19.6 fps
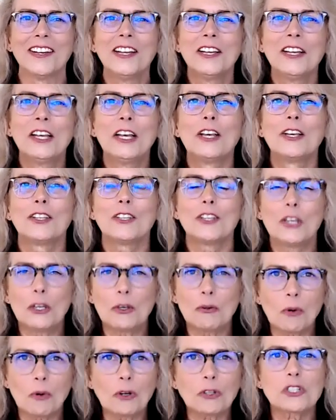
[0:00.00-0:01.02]
You
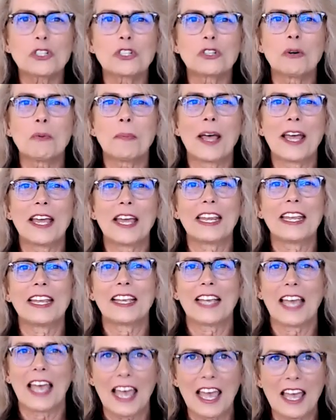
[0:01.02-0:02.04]
wash your bedding
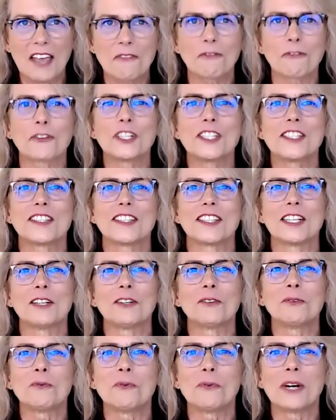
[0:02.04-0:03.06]
every
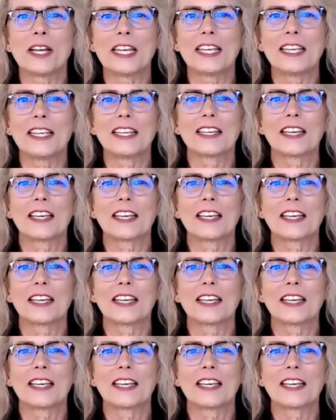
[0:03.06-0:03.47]
single week.